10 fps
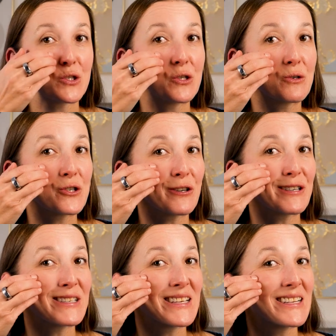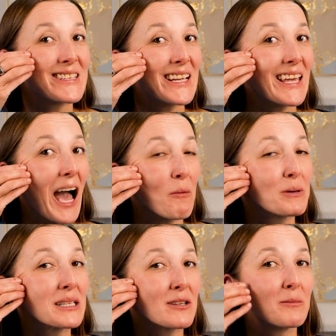sutures, to gap a
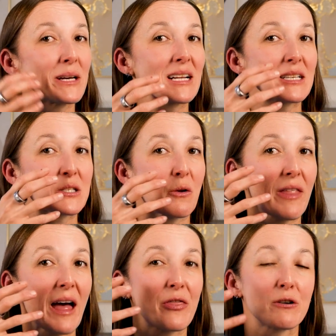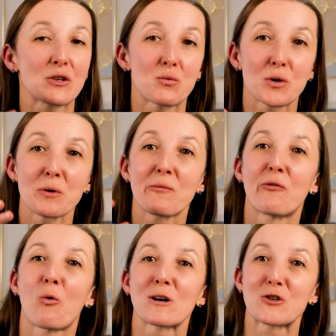little bit so that there's room
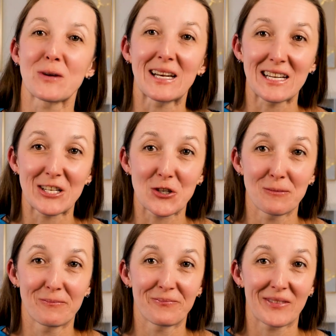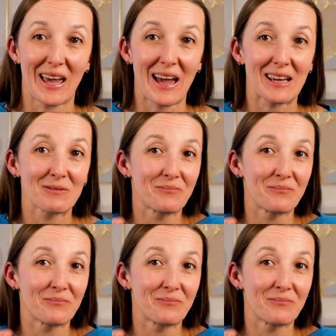for drainage. Okay,